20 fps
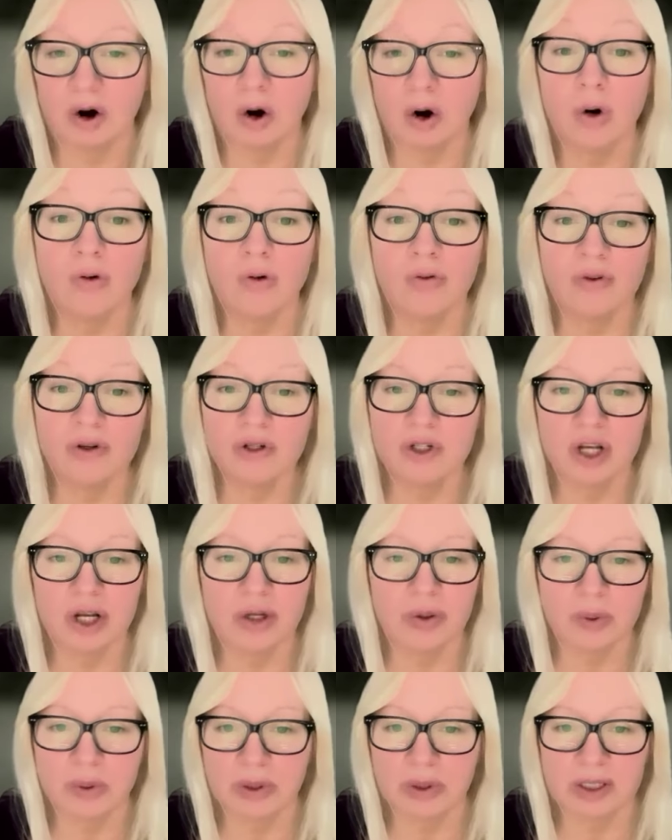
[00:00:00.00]

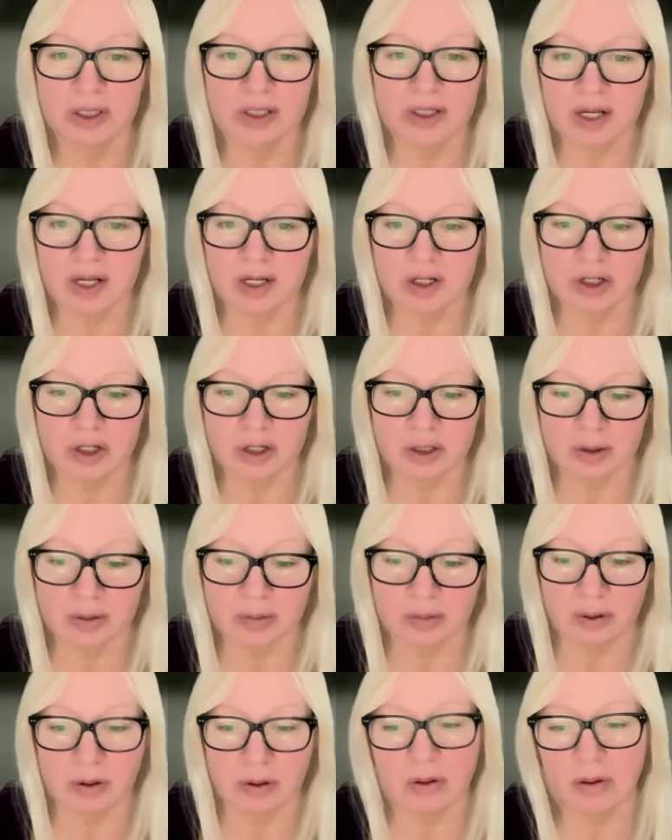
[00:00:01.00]
Overgeneralization.
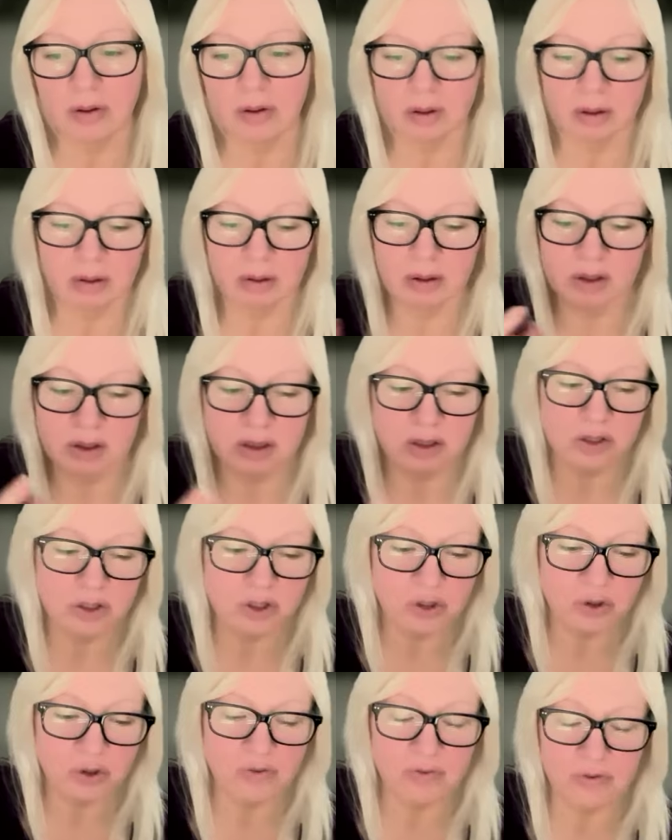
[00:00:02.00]
Oh, this is
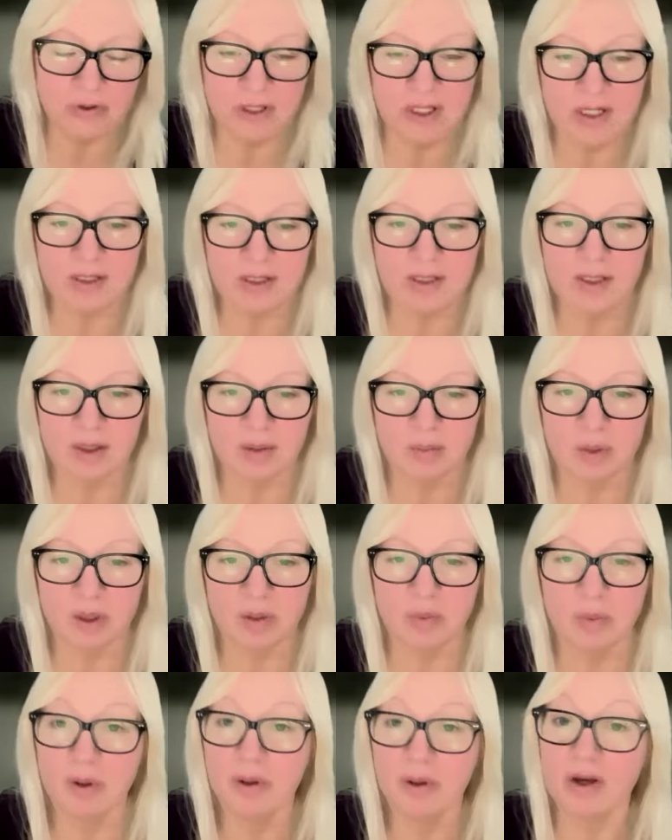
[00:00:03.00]
true for these 10
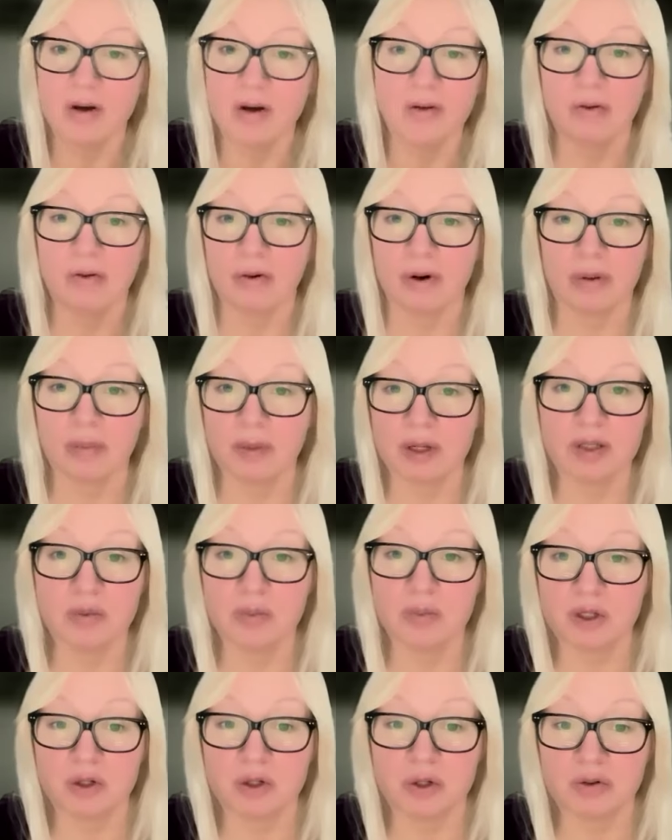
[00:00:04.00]
people, therefore it must
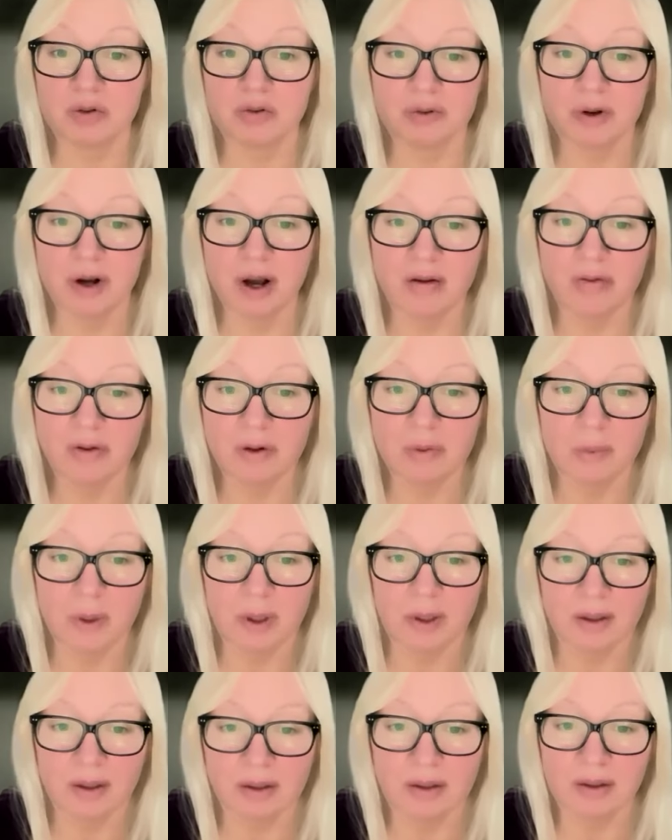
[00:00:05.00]
be true for
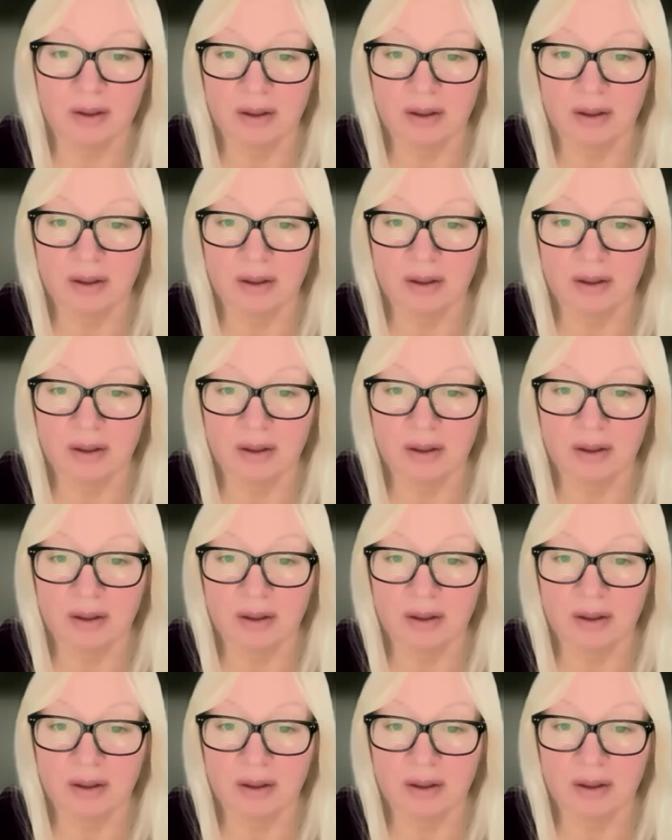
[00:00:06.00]
everyone.